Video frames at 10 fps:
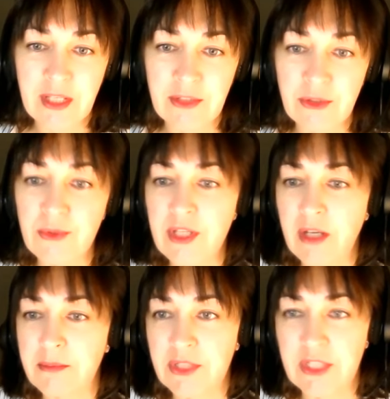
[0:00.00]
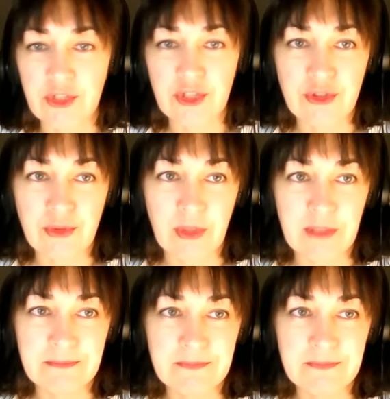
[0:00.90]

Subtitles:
and use a prediction score.